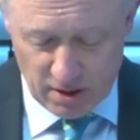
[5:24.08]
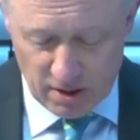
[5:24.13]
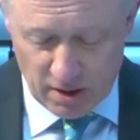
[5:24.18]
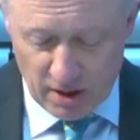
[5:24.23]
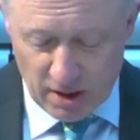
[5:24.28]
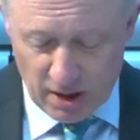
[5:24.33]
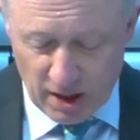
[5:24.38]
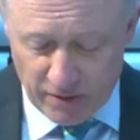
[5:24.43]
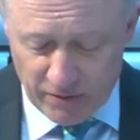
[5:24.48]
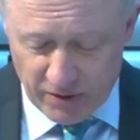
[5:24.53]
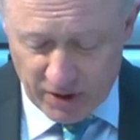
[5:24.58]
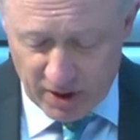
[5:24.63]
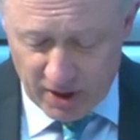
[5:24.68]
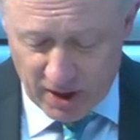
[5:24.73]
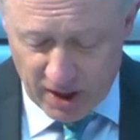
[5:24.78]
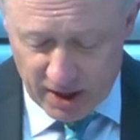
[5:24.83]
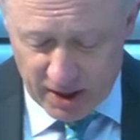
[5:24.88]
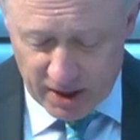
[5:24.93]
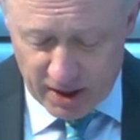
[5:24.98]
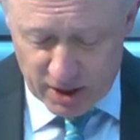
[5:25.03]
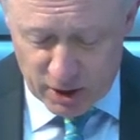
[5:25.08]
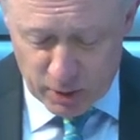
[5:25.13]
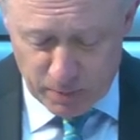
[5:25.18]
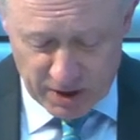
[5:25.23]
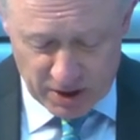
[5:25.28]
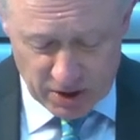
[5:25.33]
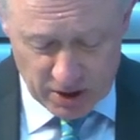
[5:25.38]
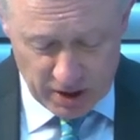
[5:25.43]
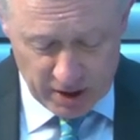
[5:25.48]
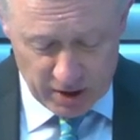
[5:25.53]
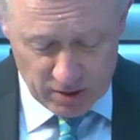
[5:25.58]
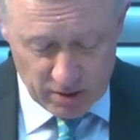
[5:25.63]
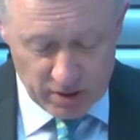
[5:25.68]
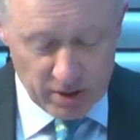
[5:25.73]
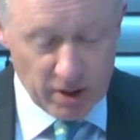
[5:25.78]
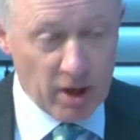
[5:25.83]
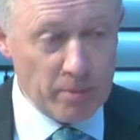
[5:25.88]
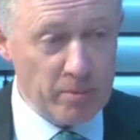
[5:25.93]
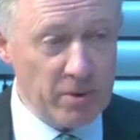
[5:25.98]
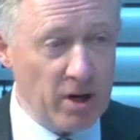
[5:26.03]
Having an eye especially on
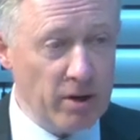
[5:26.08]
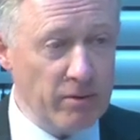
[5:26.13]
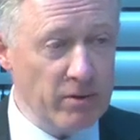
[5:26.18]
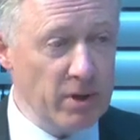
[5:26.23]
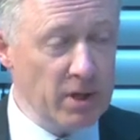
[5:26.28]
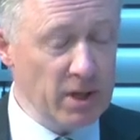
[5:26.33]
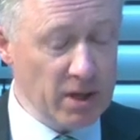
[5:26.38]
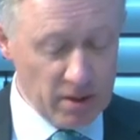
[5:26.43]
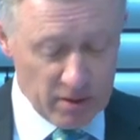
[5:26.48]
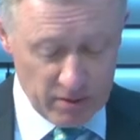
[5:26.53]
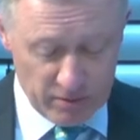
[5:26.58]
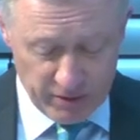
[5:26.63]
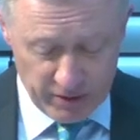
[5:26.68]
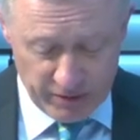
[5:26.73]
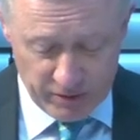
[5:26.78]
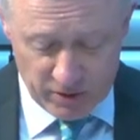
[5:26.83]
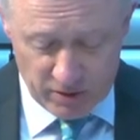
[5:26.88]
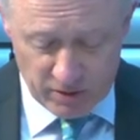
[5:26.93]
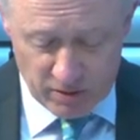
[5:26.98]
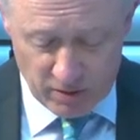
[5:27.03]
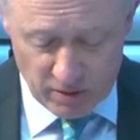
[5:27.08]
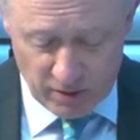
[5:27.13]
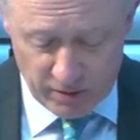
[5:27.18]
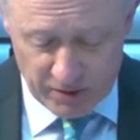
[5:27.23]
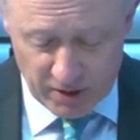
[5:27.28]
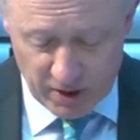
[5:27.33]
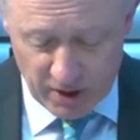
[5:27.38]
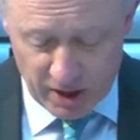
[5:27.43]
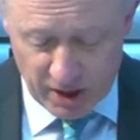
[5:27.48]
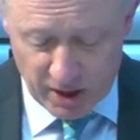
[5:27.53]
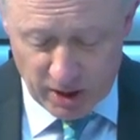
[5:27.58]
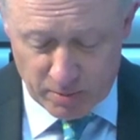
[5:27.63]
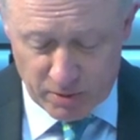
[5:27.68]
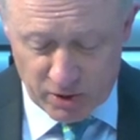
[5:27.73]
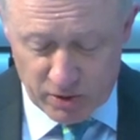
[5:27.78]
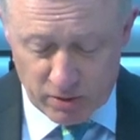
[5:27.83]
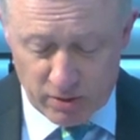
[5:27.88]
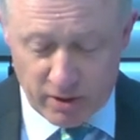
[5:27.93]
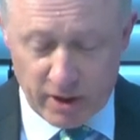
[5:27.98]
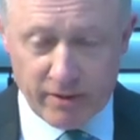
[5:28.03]
the upcoming review of the
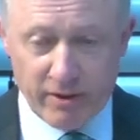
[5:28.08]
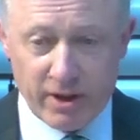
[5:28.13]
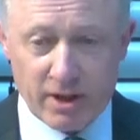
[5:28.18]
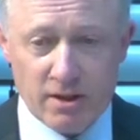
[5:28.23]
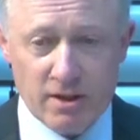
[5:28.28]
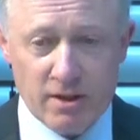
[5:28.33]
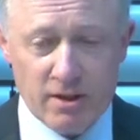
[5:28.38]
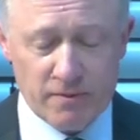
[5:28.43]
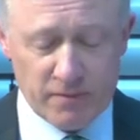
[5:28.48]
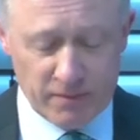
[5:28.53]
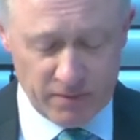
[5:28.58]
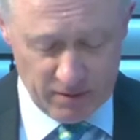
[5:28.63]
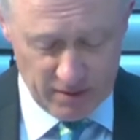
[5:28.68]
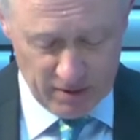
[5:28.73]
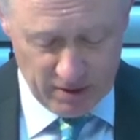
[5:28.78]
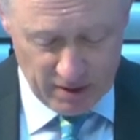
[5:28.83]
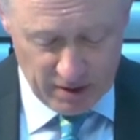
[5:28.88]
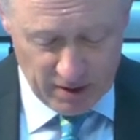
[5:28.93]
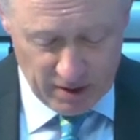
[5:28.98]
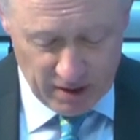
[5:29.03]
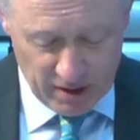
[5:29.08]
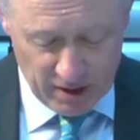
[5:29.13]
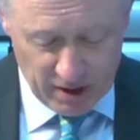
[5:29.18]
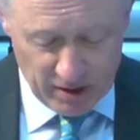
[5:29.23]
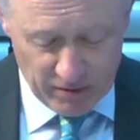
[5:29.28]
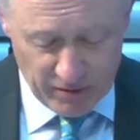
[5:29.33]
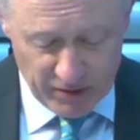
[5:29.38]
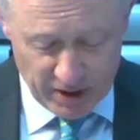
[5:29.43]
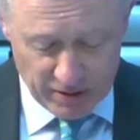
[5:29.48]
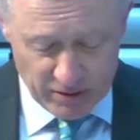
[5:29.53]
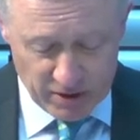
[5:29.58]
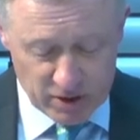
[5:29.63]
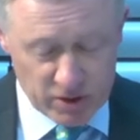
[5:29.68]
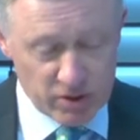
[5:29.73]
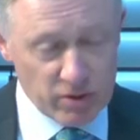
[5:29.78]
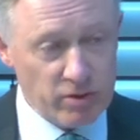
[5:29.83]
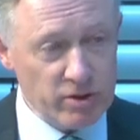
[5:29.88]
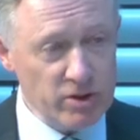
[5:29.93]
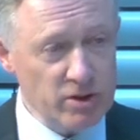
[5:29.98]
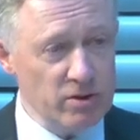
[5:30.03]
IRP2 directive and various
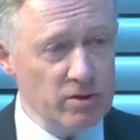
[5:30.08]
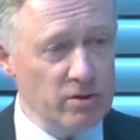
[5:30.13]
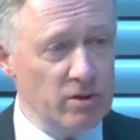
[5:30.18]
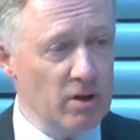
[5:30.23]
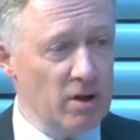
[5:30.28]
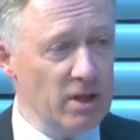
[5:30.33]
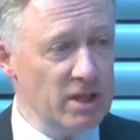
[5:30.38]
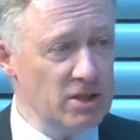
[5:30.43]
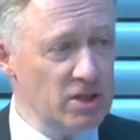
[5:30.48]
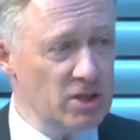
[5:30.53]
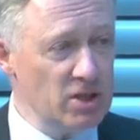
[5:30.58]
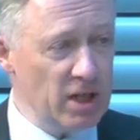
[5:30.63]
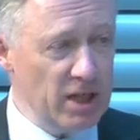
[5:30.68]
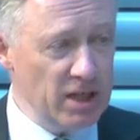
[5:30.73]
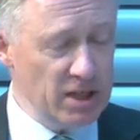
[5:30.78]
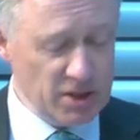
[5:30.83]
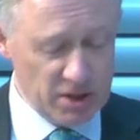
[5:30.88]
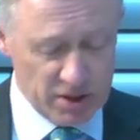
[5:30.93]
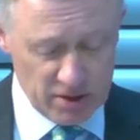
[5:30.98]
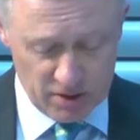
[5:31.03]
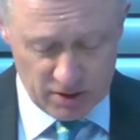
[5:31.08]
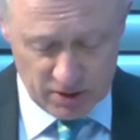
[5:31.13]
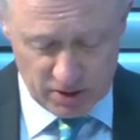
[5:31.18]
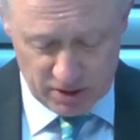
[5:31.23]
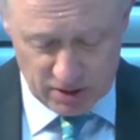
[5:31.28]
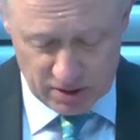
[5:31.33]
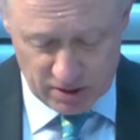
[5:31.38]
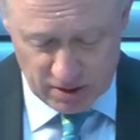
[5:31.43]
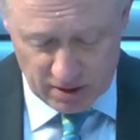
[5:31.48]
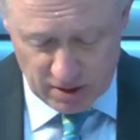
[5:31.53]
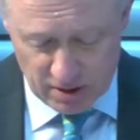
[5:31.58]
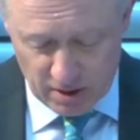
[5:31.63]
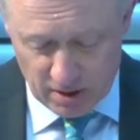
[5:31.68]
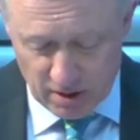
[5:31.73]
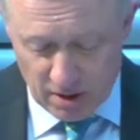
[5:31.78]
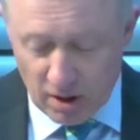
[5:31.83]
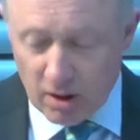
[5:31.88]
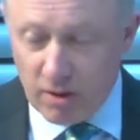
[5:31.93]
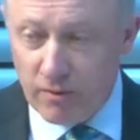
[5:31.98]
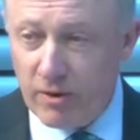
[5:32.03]
horizontal legislations,
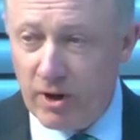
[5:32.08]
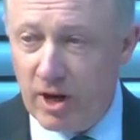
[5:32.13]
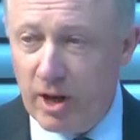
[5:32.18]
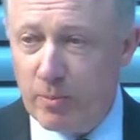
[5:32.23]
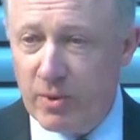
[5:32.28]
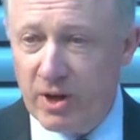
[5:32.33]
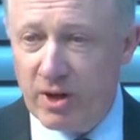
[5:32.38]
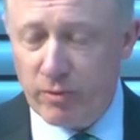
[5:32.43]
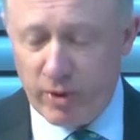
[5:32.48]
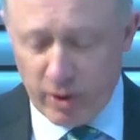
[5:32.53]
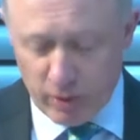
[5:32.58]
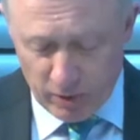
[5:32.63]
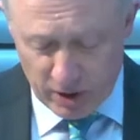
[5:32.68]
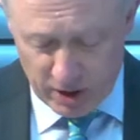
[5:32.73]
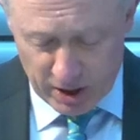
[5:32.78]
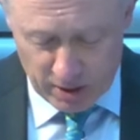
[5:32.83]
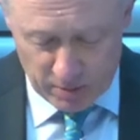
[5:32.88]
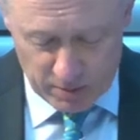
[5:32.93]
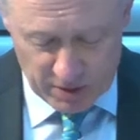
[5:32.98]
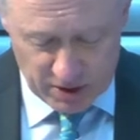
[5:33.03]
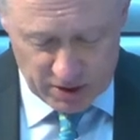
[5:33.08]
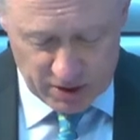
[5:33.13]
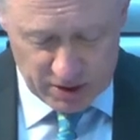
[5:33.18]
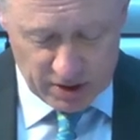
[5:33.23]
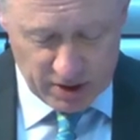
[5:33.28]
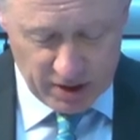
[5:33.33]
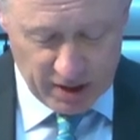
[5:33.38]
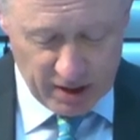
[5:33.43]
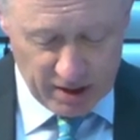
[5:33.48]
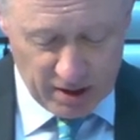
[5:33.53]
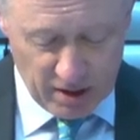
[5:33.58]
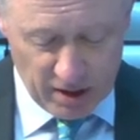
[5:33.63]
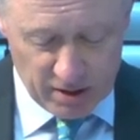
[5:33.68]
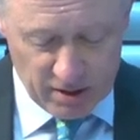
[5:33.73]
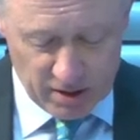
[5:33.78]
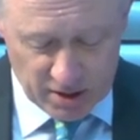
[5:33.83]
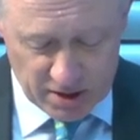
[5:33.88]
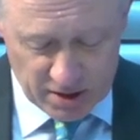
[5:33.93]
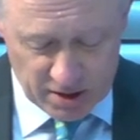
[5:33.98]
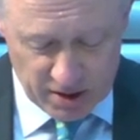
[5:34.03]
overlapping requirements and
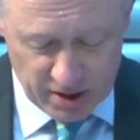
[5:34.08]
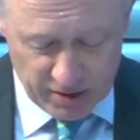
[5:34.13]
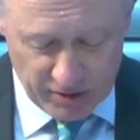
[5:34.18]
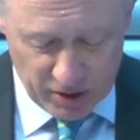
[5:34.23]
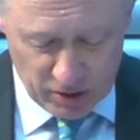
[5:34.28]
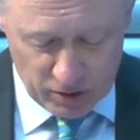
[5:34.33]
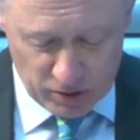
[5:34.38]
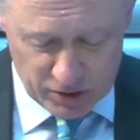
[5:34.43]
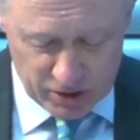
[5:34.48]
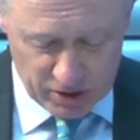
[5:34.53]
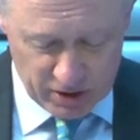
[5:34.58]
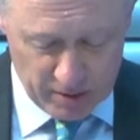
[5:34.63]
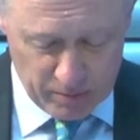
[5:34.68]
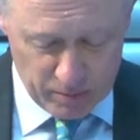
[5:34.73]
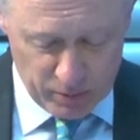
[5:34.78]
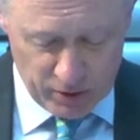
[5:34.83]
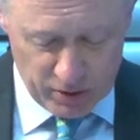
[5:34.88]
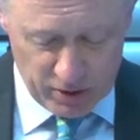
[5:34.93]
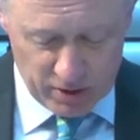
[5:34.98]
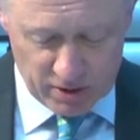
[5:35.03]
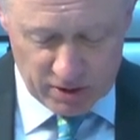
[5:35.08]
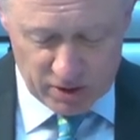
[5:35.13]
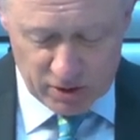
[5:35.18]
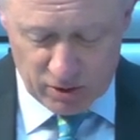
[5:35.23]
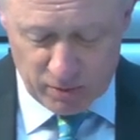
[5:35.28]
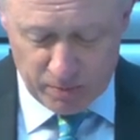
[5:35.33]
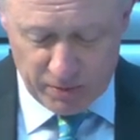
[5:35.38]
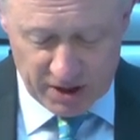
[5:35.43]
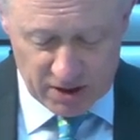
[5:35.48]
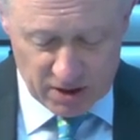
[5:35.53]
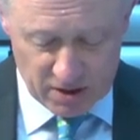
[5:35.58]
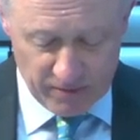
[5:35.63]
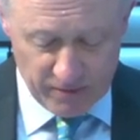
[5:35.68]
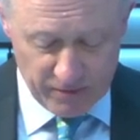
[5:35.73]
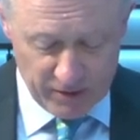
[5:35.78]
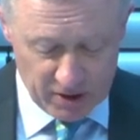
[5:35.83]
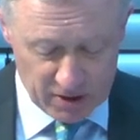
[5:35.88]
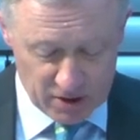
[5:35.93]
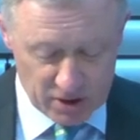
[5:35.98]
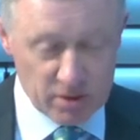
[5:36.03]
unnecessary costs and burdens to pension
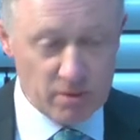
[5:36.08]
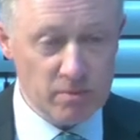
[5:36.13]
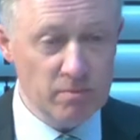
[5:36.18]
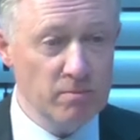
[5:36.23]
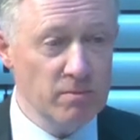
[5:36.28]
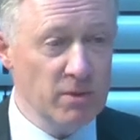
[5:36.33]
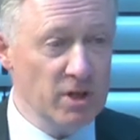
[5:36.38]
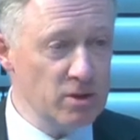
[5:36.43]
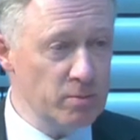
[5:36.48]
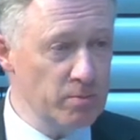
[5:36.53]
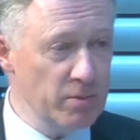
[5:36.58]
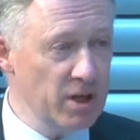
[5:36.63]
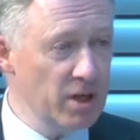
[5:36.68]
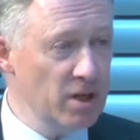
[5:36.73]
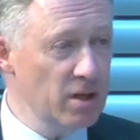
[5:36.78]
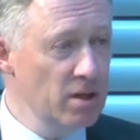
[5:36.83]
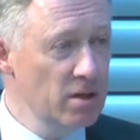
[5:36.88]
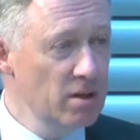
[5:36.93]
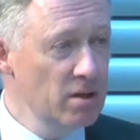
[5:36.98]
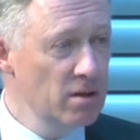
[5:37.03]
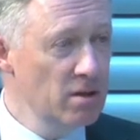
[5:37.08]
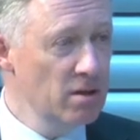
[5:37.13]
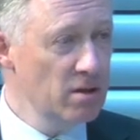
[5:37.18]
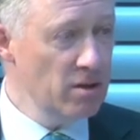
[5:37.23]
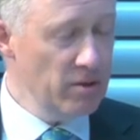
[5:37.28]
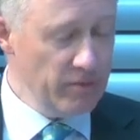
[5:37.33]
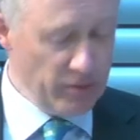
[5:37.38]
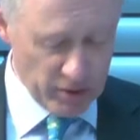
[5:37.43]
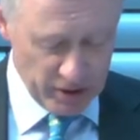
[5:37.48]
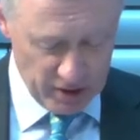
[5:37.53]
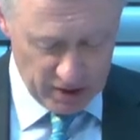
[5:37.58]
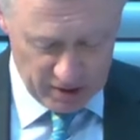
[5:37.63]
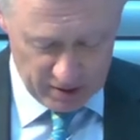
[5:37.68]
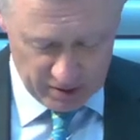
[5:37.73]
funds must be avoided.